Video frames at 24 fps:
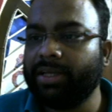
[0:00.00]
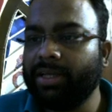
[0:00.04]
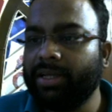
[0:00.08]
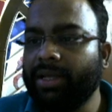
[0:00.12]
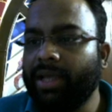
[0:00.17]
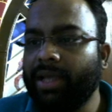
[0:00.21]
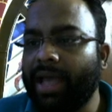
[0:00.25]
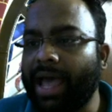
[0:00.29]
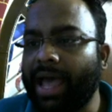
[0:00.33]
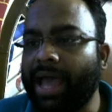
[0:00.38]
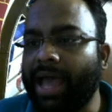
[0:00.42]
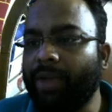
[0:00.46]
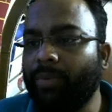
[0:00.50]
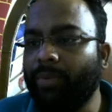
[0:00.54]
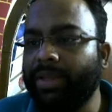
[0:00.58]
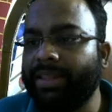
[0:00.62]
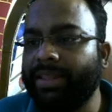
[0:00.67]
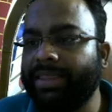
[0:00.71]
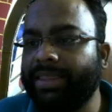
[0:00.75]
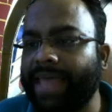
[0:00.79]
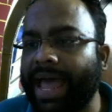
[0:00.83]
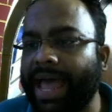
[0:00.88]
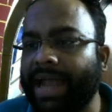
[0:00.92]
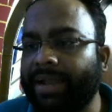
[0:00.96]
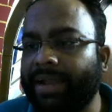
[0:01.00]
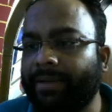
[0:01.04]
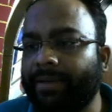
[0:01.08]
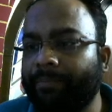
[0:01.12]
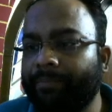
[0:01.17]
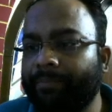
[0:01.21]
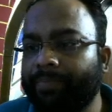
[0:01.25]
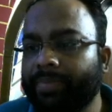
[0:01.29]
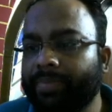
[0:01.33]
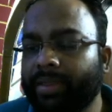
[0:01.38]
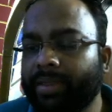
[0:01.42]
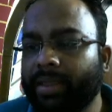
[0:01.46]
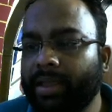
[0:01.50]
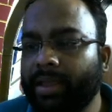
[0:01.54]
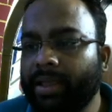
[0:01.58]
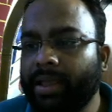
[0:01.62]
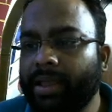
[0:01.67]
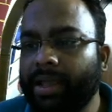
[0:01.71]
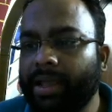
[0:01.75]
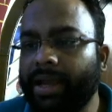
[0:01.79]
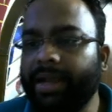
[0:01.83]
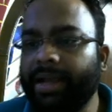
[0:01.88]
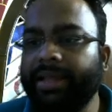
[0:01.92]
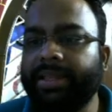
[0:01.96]
And with that,
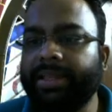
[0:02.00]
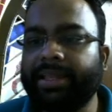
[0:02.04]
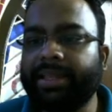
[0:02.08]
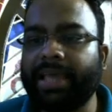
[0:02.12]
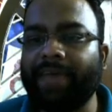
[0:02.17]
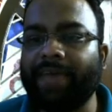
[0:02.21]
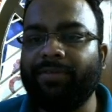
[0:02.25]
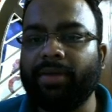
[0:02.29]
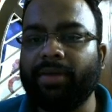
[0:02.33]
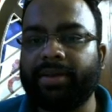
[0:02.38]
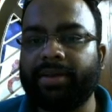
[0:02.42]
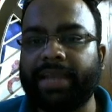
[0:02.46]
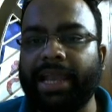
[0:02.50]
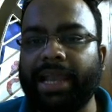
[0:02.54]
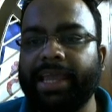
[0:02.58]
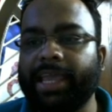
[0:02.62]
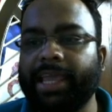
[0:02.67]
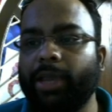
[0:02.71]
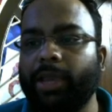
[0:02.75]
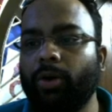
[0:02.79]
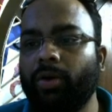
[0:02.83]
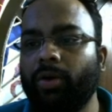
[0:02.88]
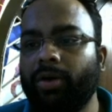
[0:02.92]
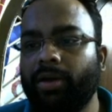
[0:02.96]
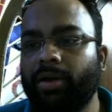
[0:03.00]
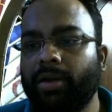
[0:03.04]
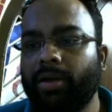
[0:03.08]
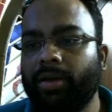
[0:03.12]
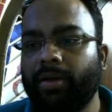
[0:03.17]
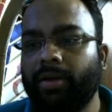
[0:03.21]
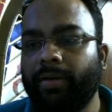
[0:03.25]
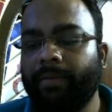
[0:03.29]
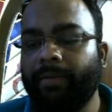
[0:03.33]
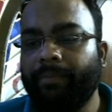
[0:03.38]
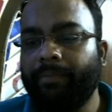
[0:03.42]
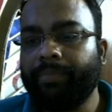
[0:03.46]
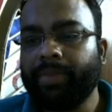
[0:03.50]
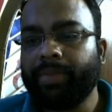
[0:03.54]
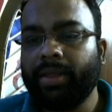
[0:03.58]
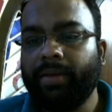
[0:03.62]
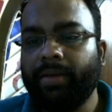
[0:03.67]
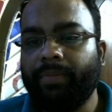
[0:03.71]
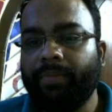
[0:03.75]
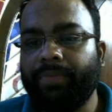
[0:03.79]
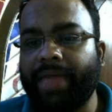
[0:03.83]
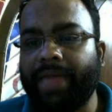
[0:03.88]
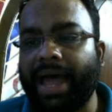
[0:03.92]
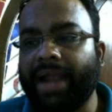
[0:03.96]
it is telling you
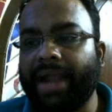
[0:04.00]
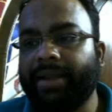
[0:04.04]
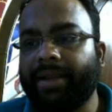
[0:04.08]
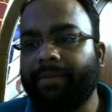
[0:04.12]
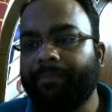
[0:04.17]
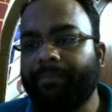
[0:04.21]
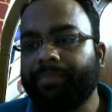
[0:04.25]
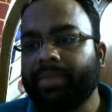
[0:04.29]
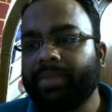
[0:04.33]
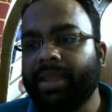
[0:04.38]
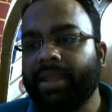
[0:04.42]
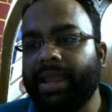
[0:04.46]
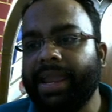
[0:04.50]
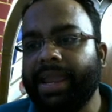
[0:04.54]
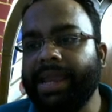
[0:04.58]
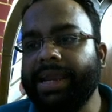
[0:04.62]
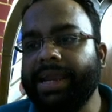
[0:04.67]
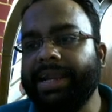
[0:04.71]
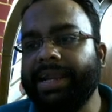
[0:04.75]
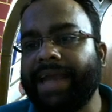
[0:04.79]
that it